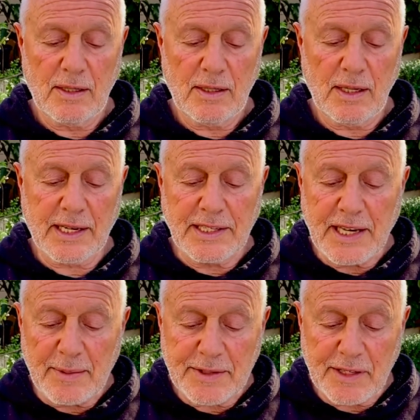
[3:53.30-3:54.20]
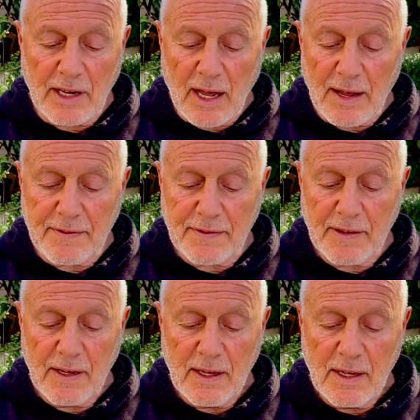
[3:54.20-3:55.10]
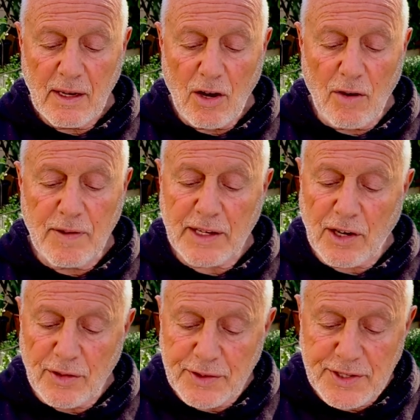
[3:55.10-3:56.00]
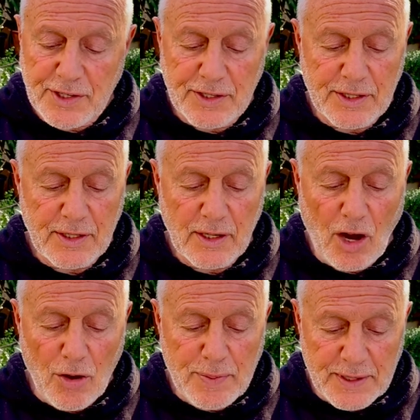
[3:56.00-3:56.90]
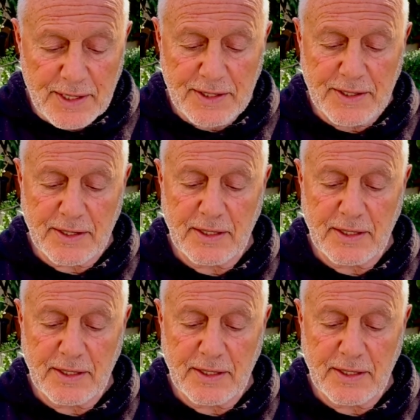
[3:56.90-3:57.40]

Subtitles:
and condemned to the life of a constant openness.